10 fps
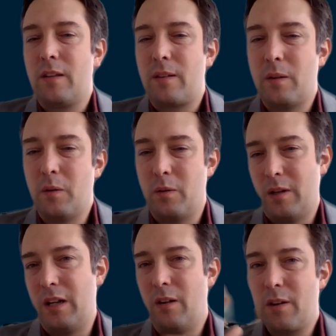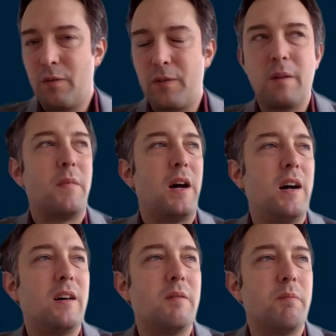So a lot of them
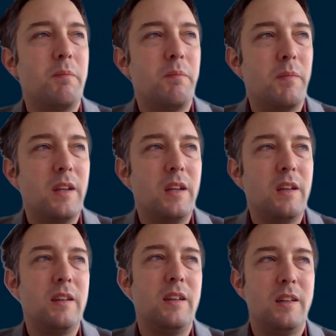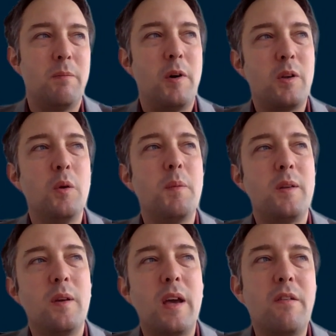are, the more
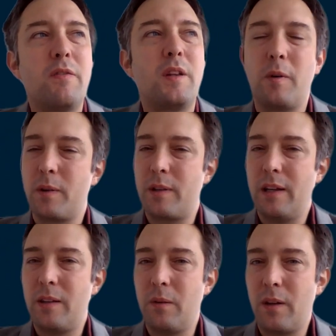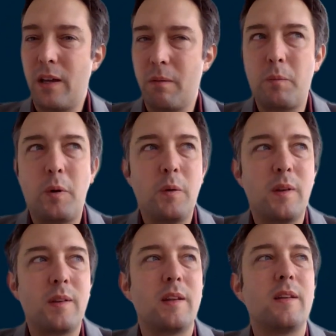qubits you have, the more states you can
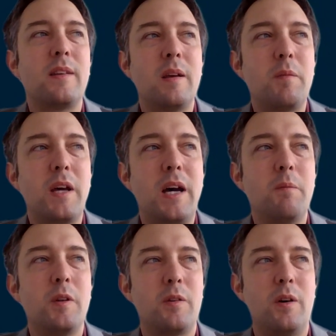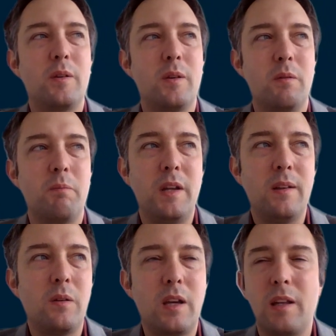process at the same time, which also
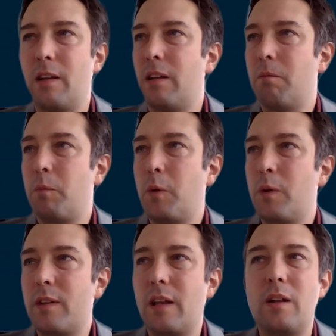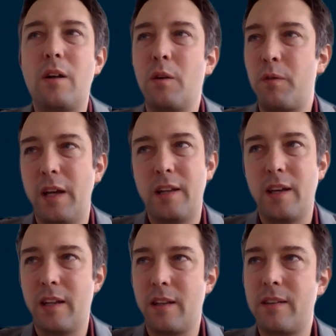means you can process a lot of
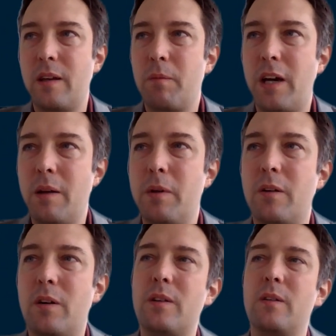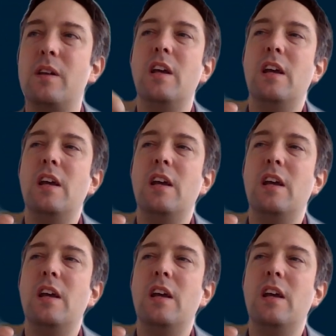data at the same time, and also